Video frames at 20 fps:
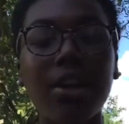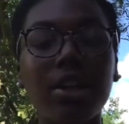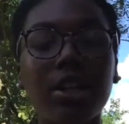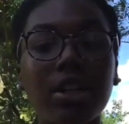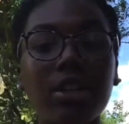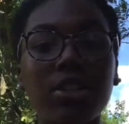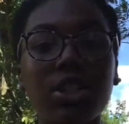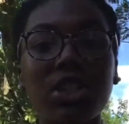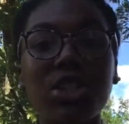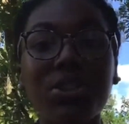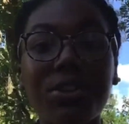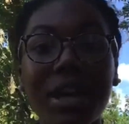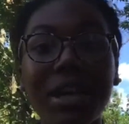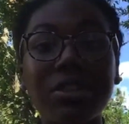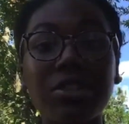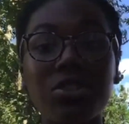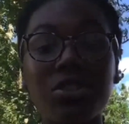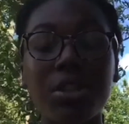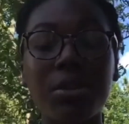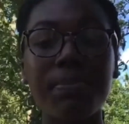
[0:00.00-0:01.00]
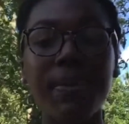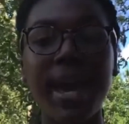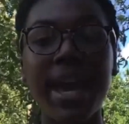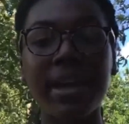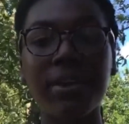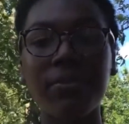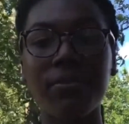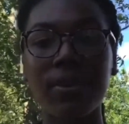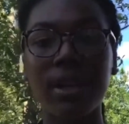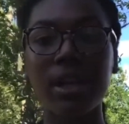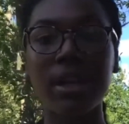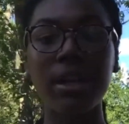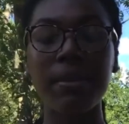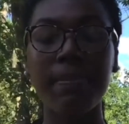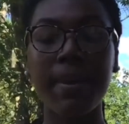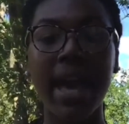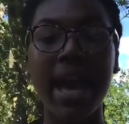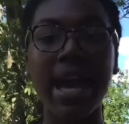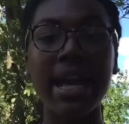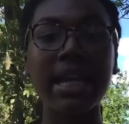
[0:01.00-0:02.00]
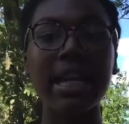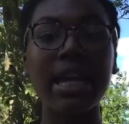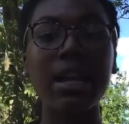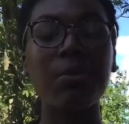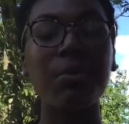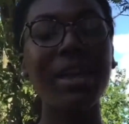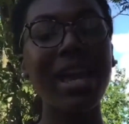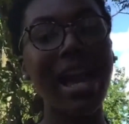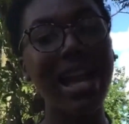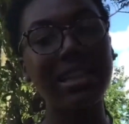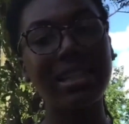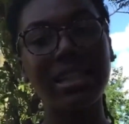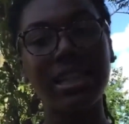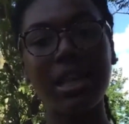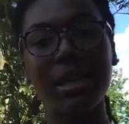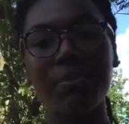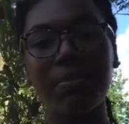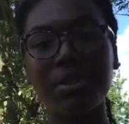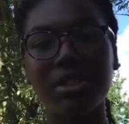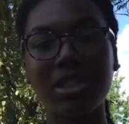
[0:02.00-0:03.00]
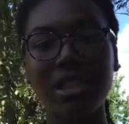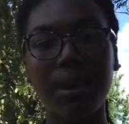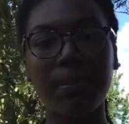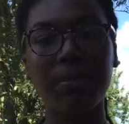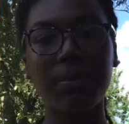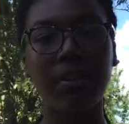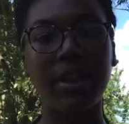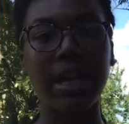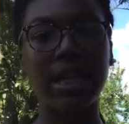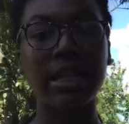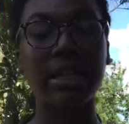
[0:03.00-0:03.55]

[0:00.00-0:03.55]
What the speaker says: hurt, scratched her back very bad, and we had to keep her separated.